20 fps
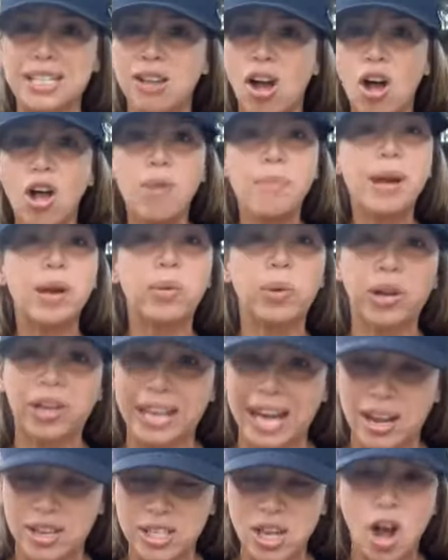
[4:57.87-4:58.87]
all my
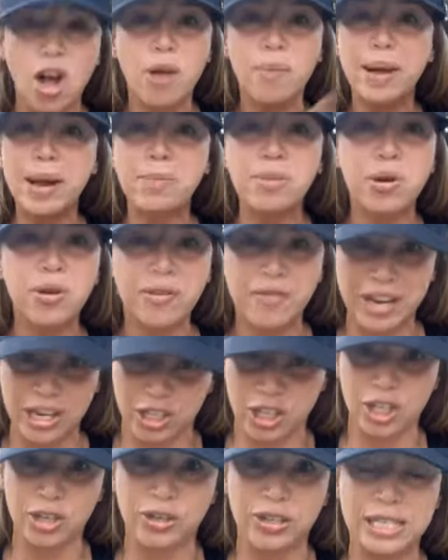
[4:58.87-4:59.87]
workouts, all my
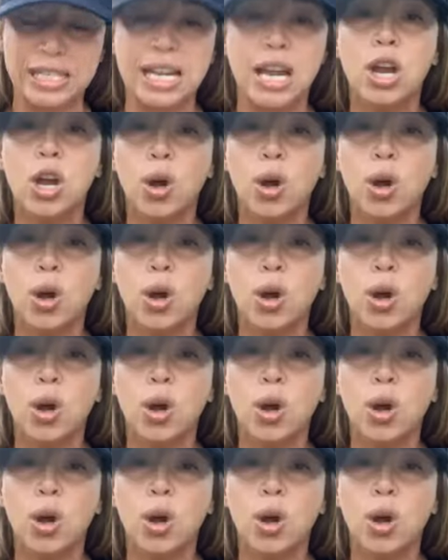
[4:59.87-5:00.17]
motivationals.